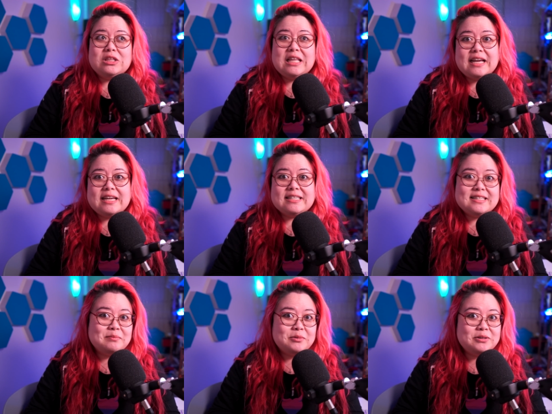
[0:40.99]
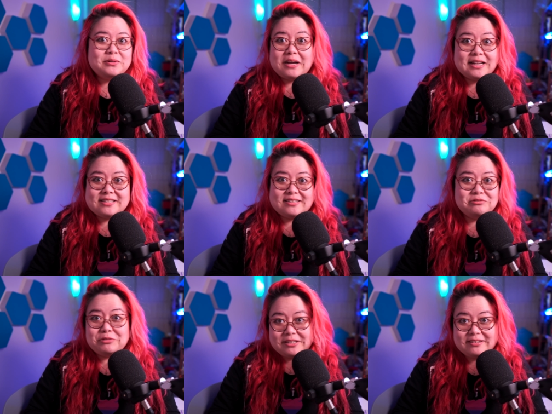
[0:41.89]
like someone who hasn't
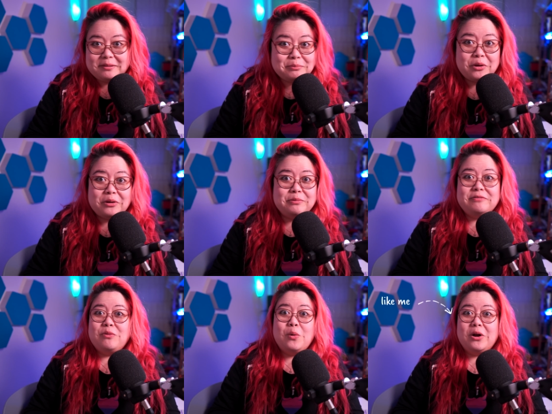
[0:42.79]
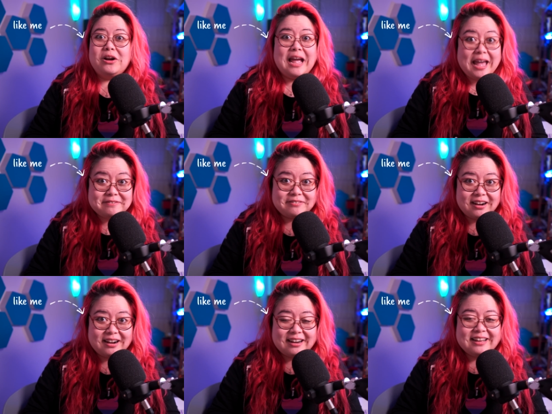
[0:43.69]
written a book before
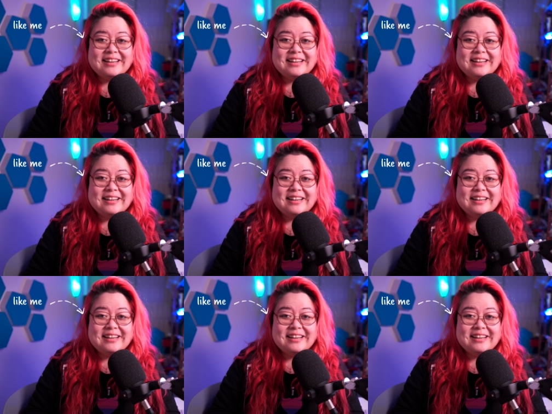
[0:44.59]
ever?